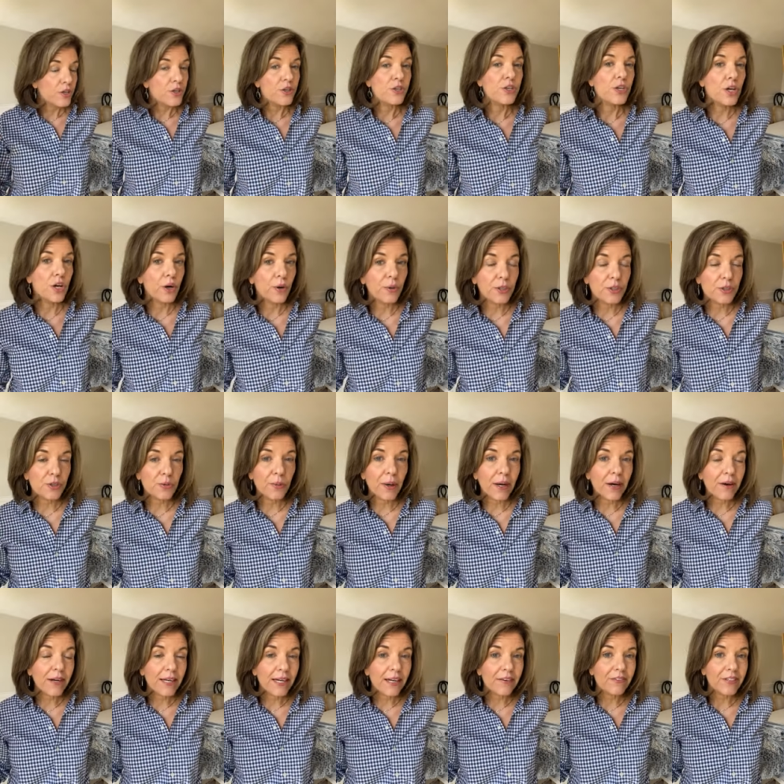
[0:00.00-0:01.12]
know what you're
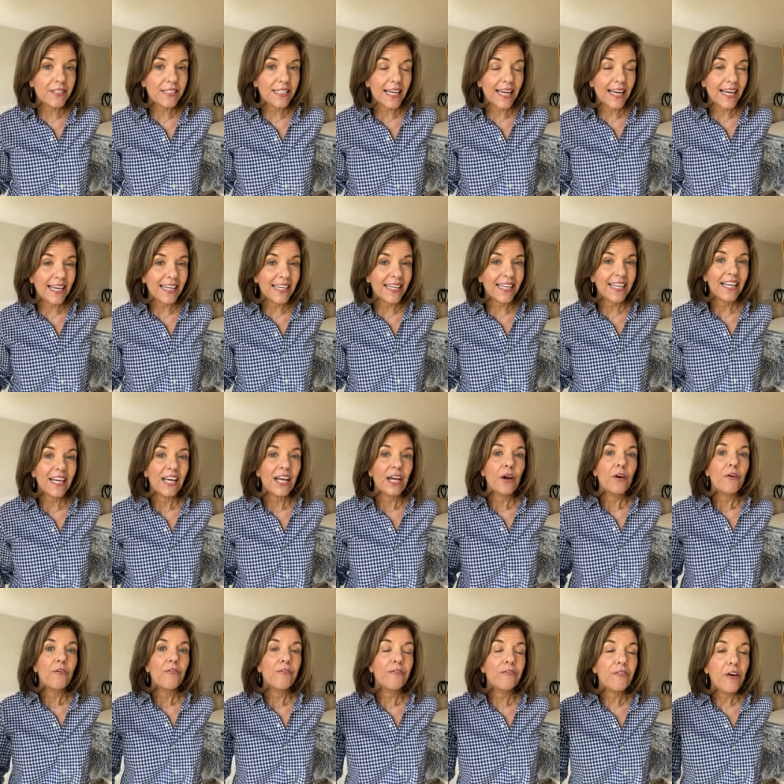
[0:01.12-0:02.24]
wearing every day
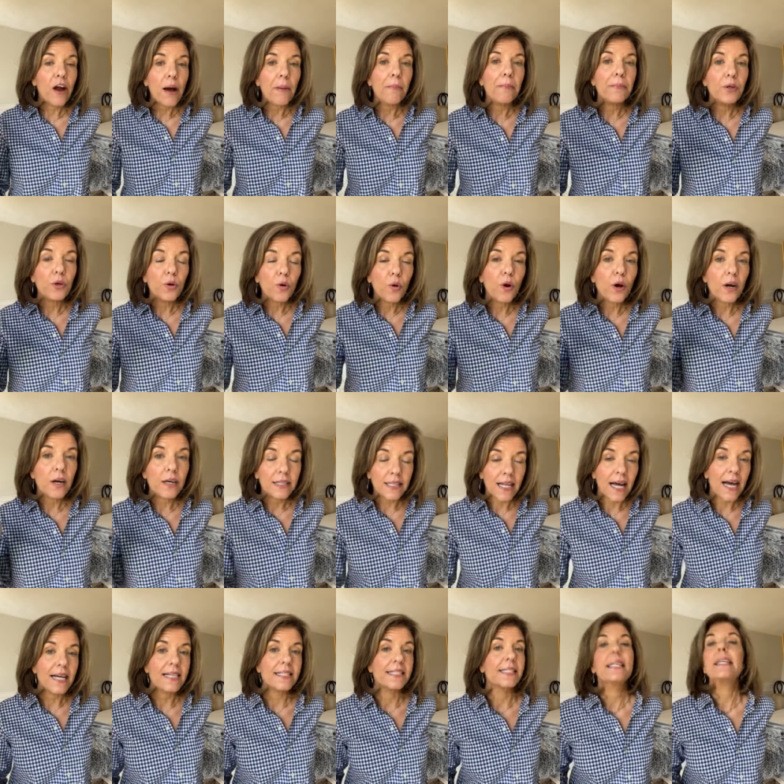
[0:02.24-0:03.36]
from your
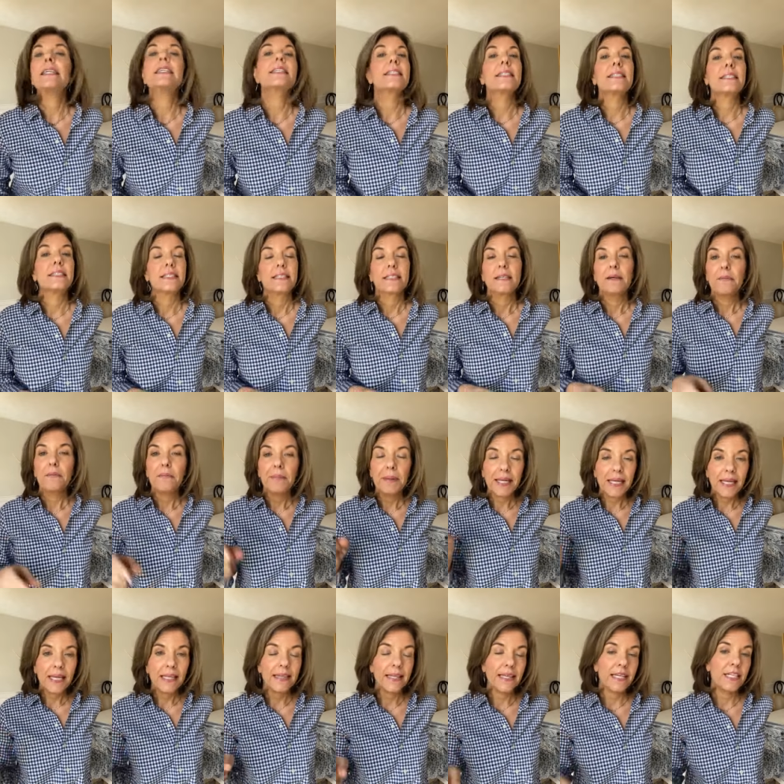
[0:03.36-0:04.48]
closet,
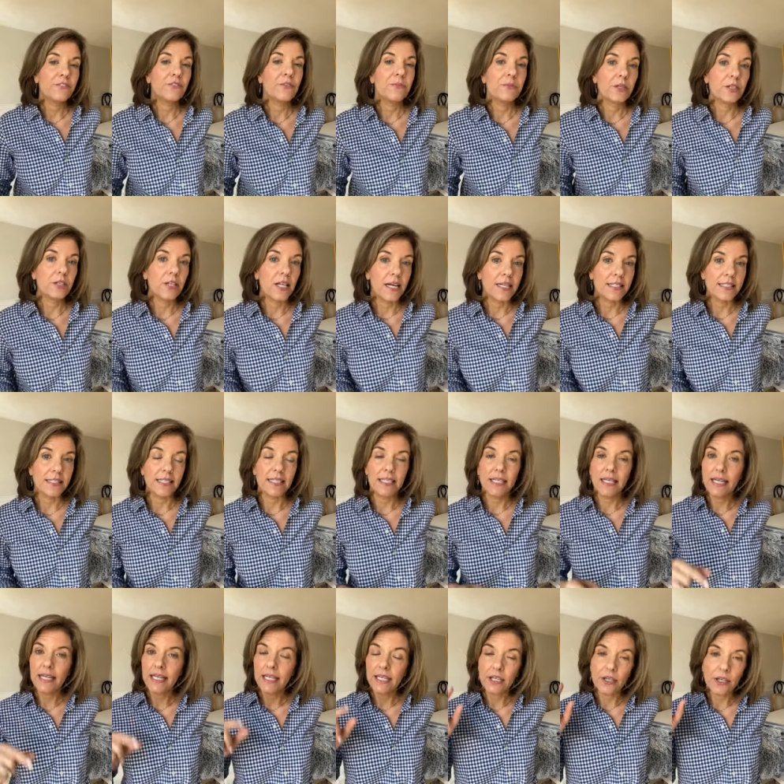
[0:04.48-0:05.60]
picking things from your closet
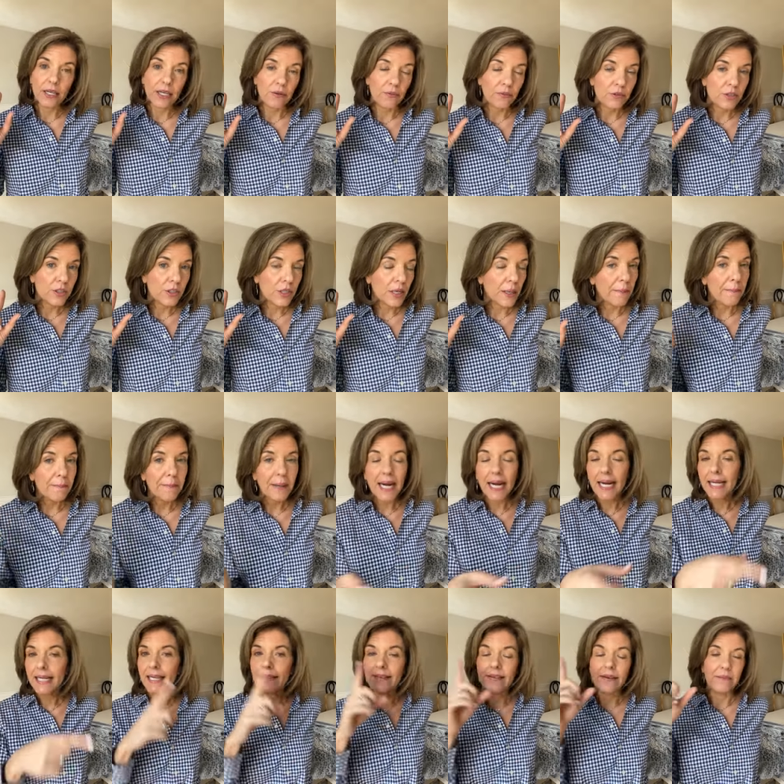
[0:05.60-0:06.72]
and, and
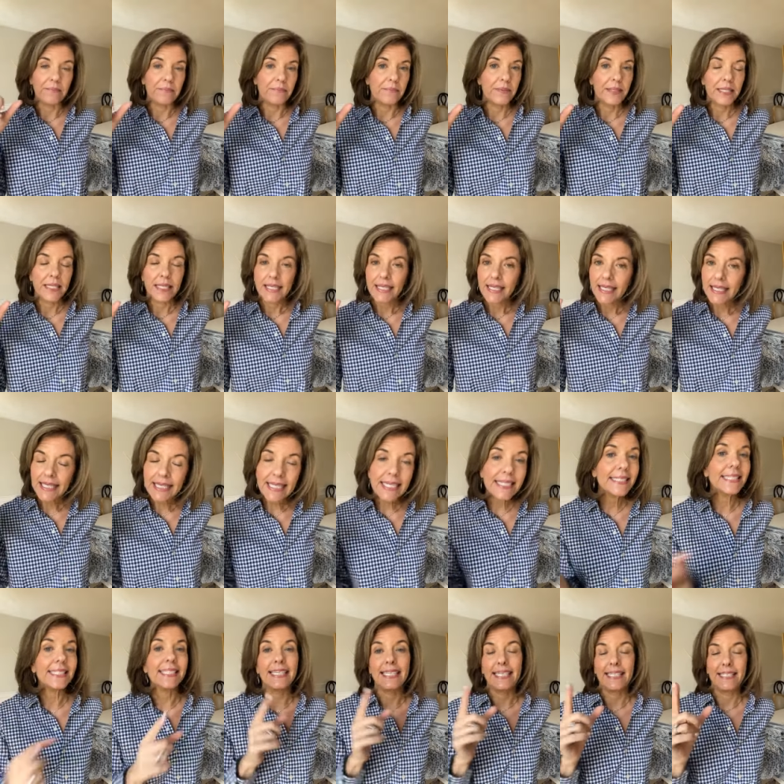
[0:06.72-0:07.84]
combining them
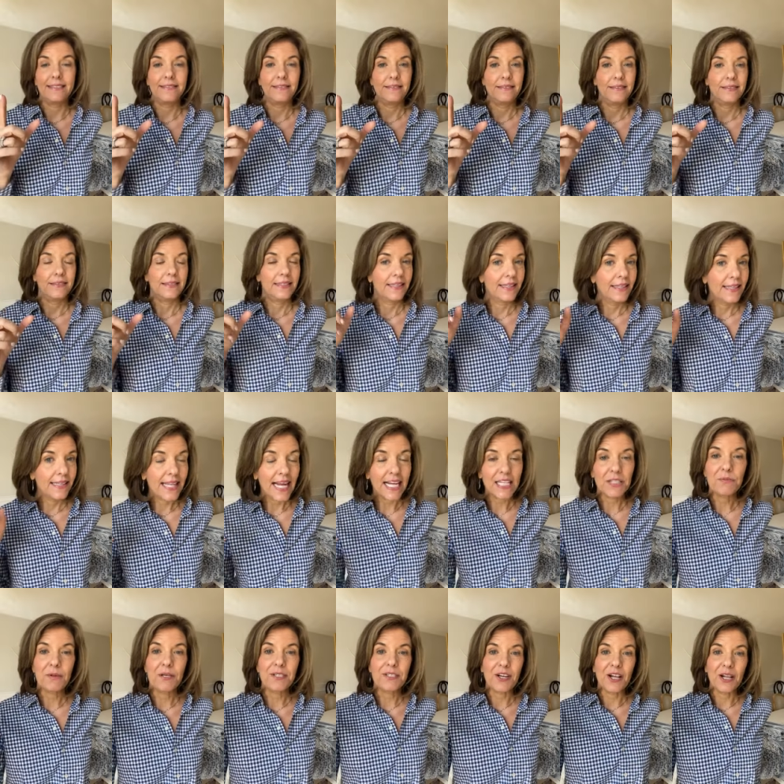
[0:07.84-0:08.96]
easily.
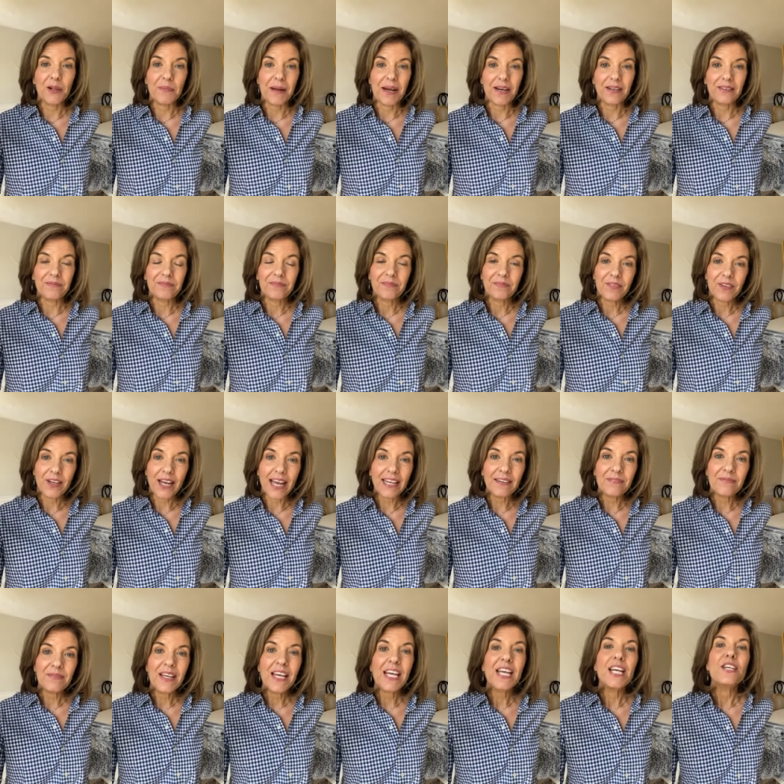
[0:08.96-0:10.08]
That's what it's all about.
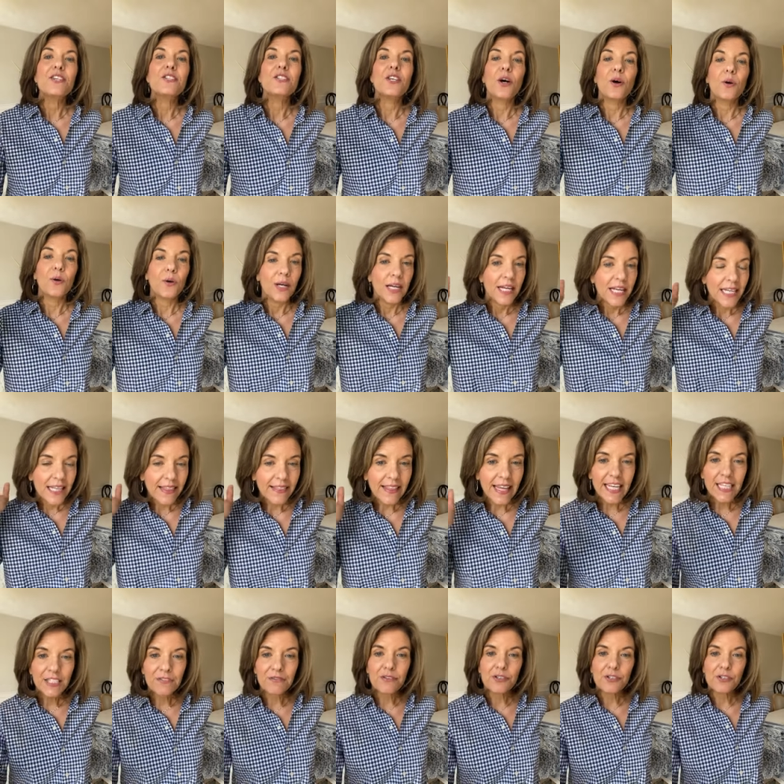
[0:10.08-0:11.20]
Okay, so
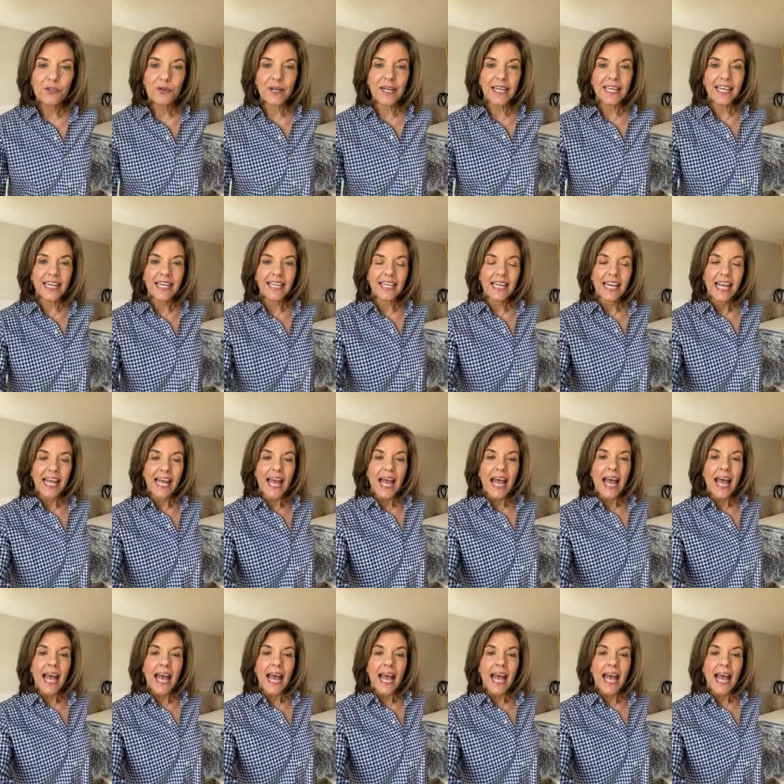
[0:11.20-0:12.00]
thanks for joining.